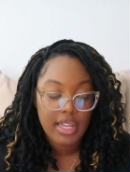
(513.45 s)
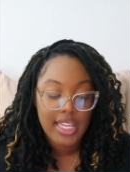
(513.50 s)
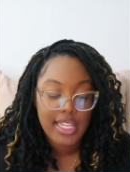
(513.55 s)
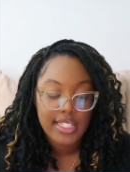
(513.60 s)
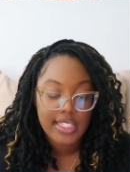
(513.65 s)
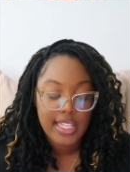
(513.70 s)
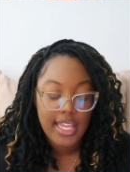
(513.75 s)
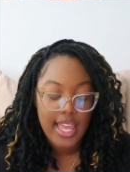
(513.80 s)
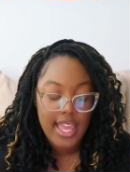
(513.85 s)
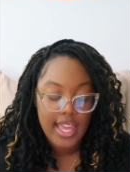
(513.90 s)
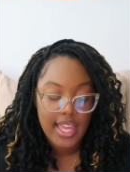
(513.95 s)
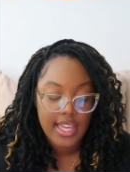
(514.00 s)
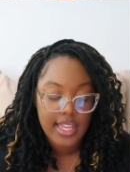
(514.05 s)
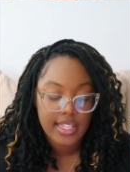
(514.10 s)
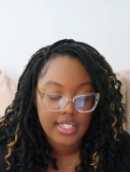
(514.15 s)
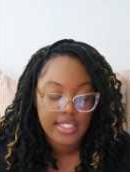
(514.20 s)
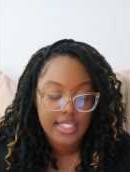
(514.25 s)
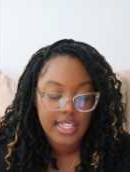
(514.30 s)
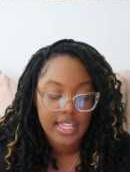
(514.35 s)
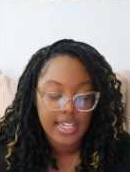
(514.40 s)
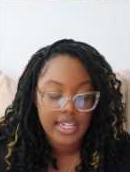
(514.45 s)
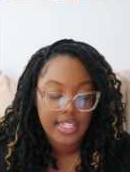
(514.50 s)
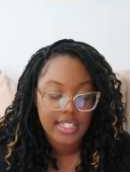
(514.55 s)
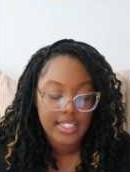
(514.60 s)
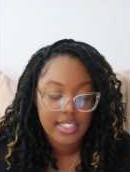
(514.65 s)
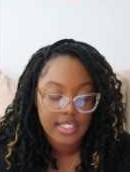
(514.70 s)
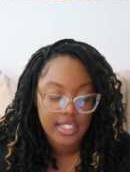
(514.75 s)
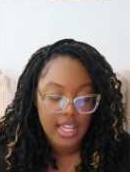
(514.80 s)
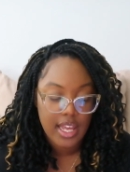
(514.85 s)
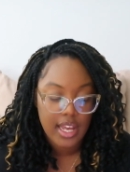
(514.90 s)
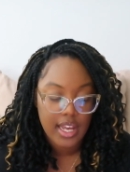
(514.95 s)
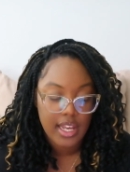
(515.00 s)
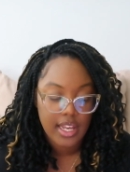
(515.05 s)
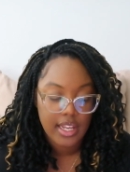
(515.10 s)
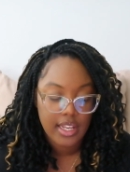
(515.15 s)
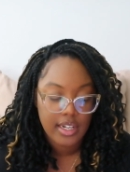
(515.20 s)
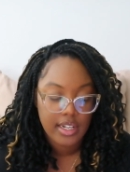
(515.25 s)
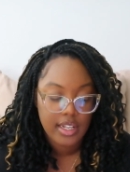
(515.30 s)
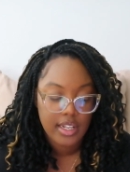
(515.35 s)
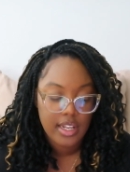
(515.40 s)
his hands and his
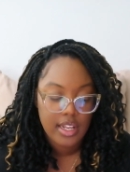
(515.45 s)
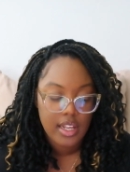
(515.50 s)
side.